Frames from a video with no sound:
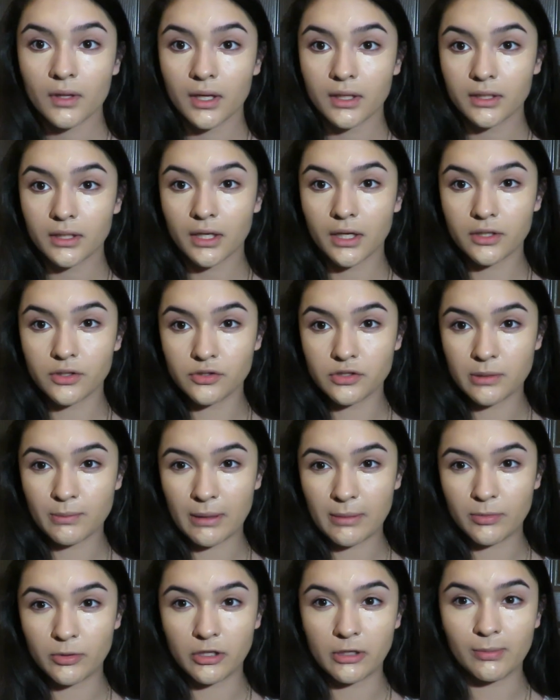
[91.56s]
And again, using
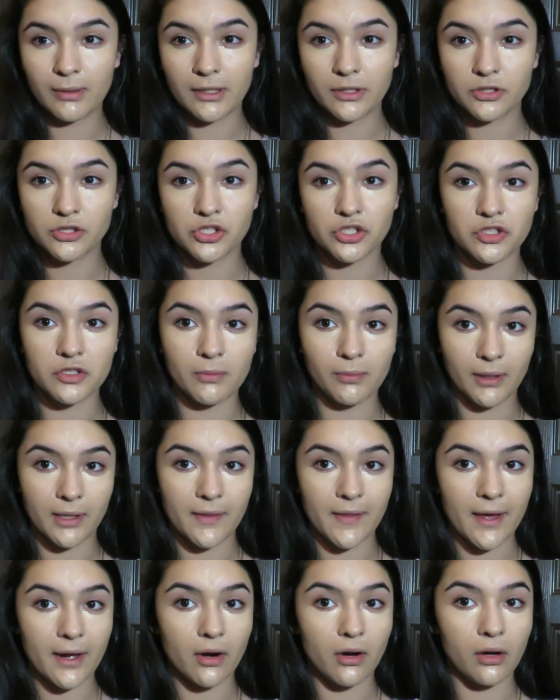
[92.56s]
my beauty blender just to
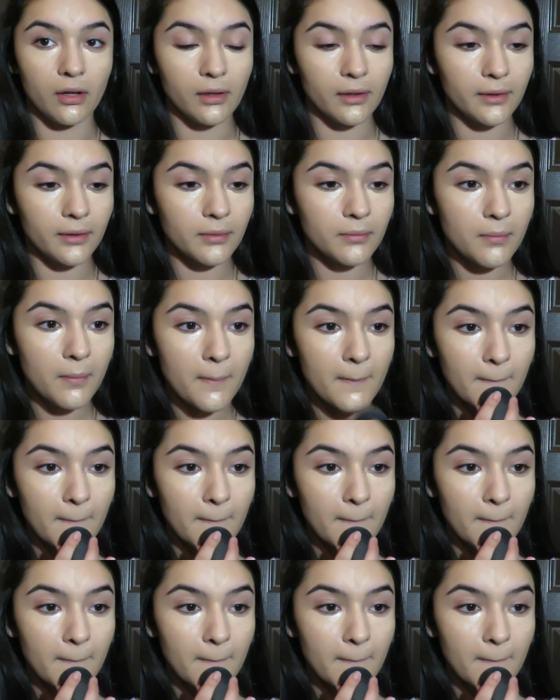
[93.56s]
blend that all in.